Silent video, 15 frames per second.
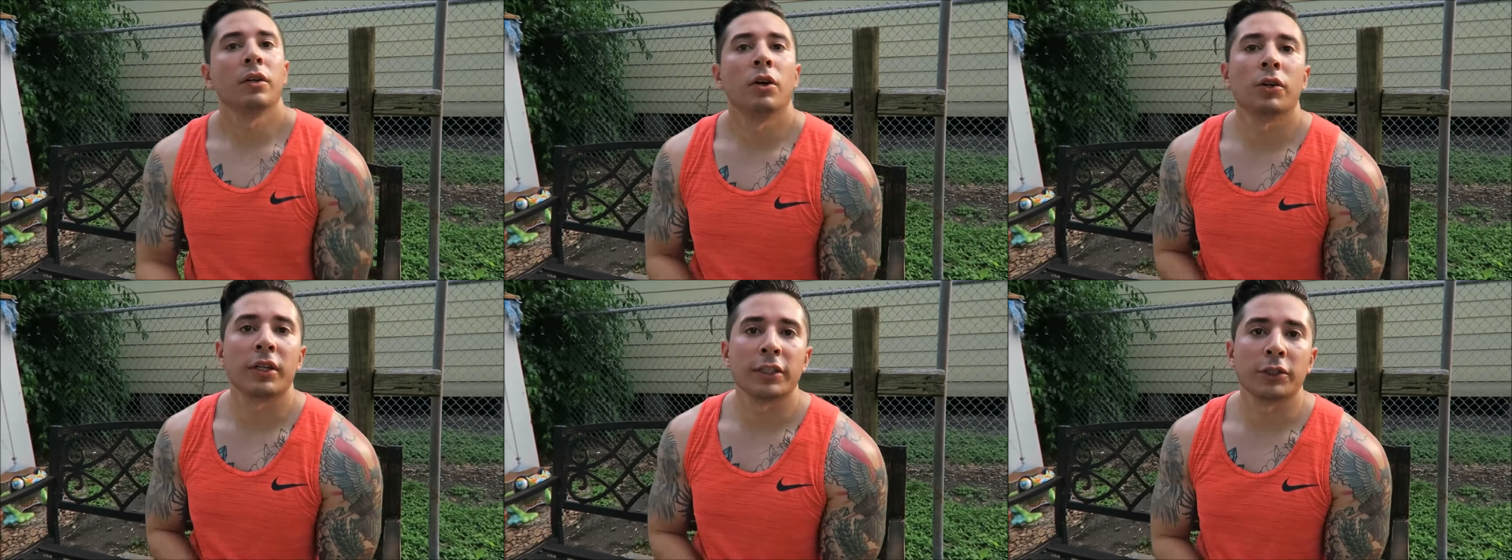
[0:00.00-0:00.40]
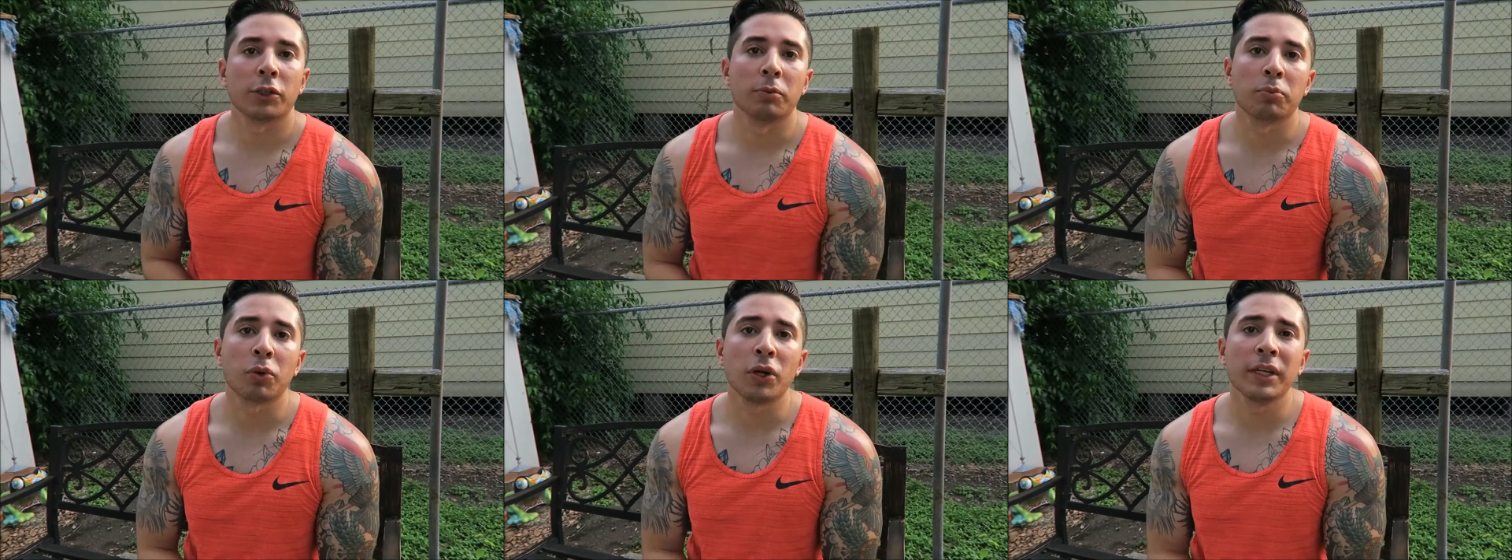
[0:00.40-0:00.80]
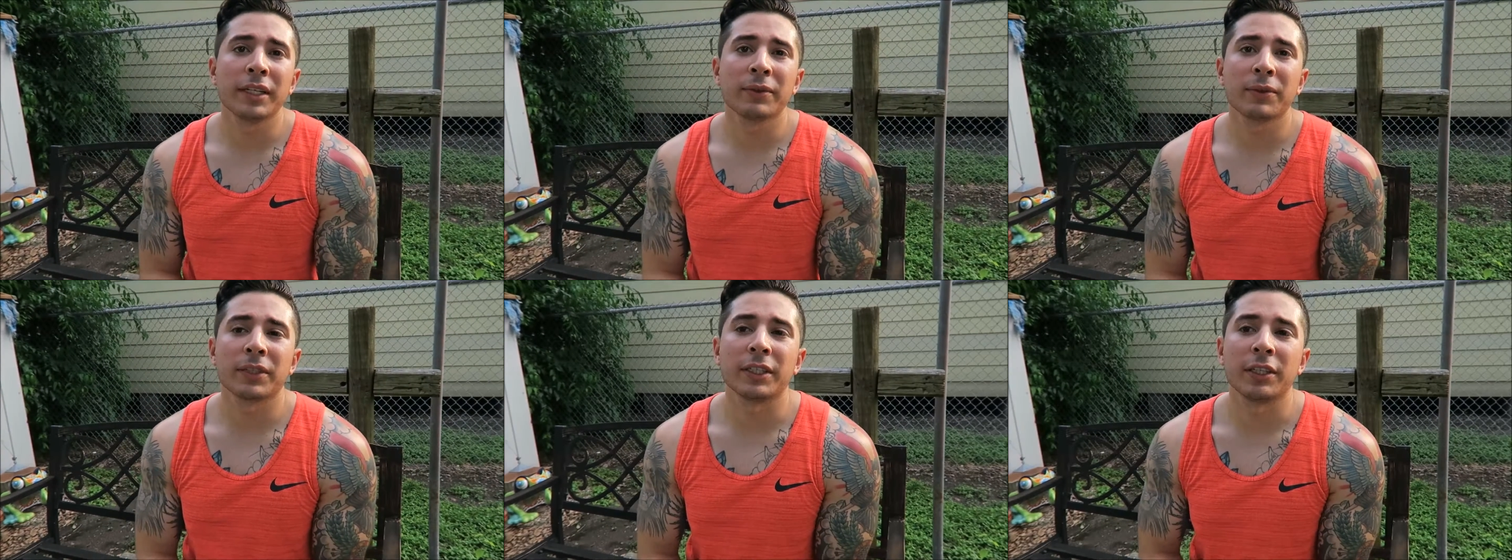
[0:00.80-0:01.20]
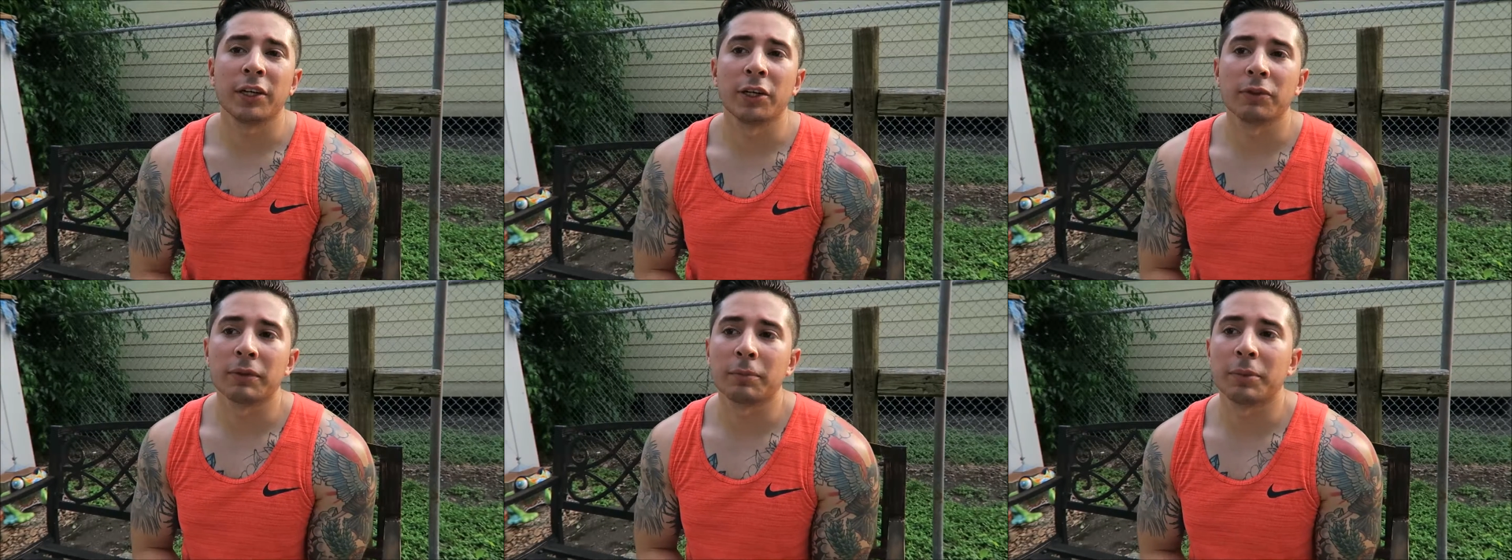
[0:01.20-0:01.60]
Okay, so praying with an
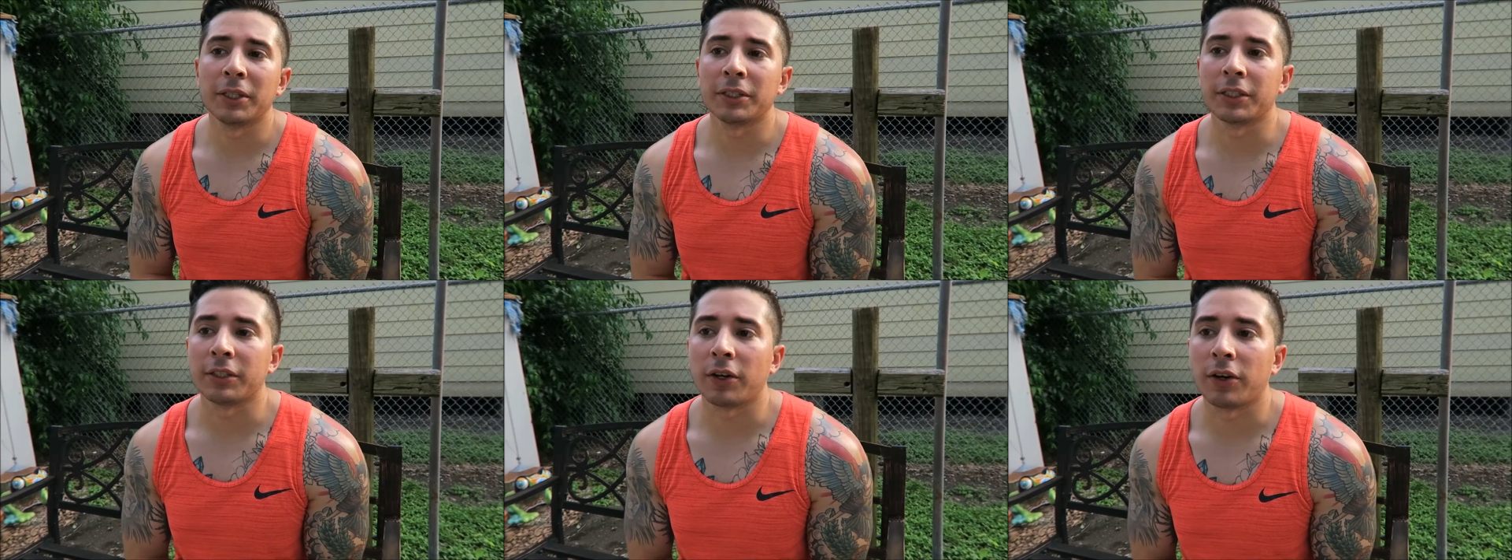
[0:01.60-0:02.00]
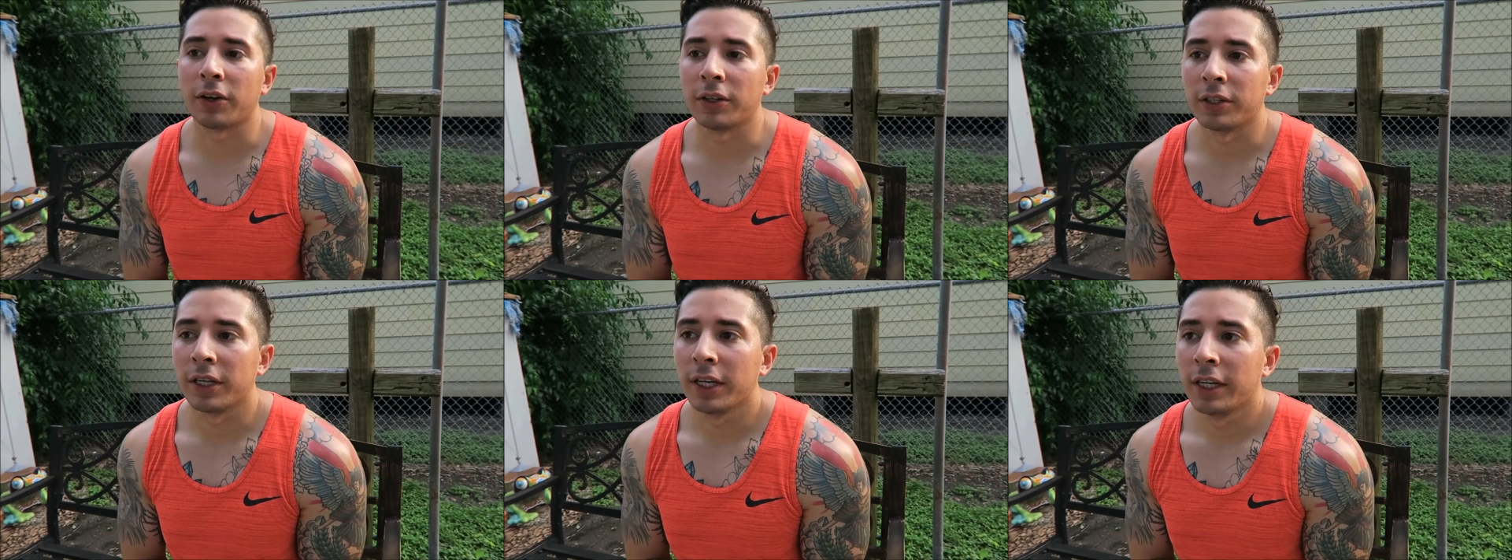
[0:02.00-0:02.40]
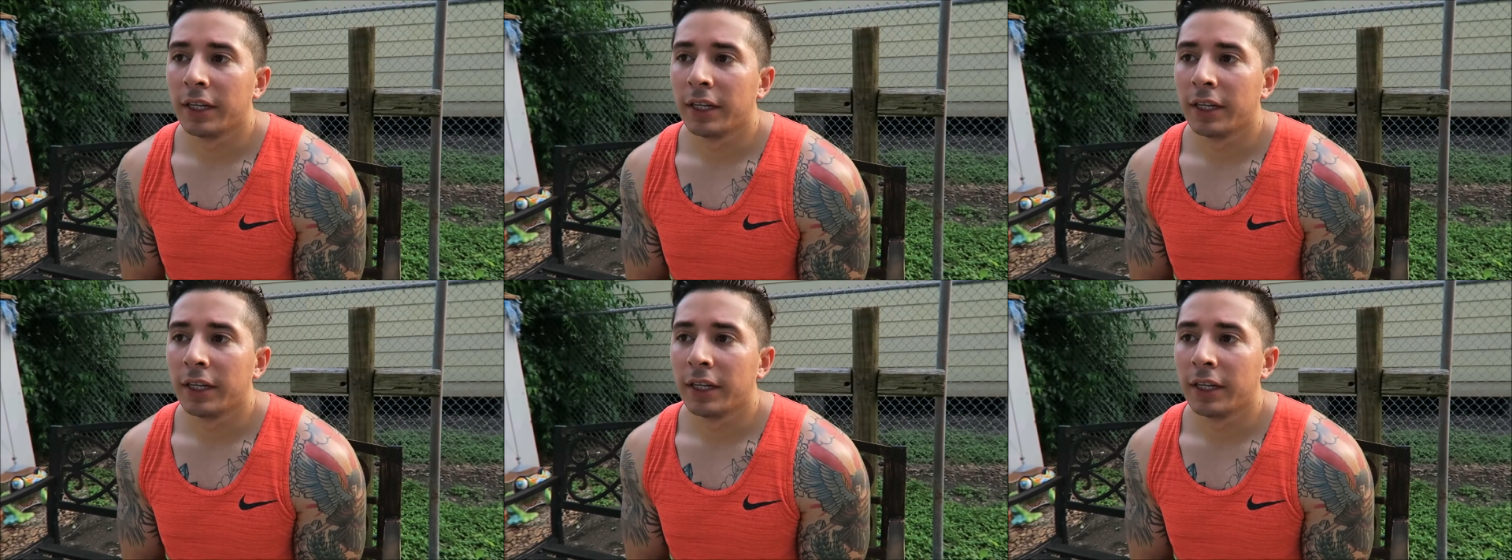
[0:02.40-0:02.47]
unrepentant heart.